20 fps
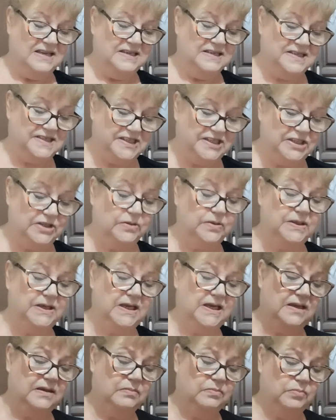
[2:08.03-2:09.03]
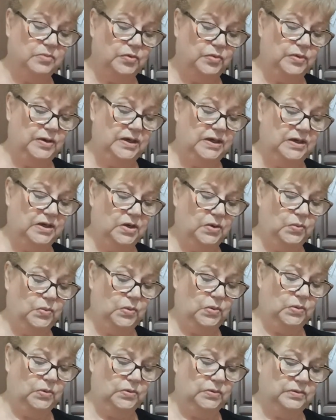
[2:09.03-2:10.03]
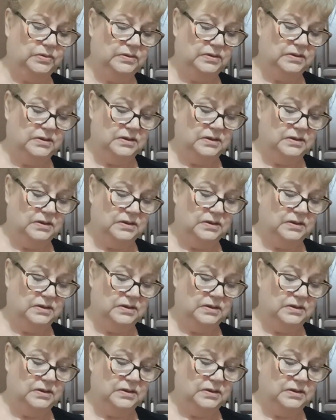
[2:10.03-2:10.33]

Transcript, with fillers: Silky merino wool.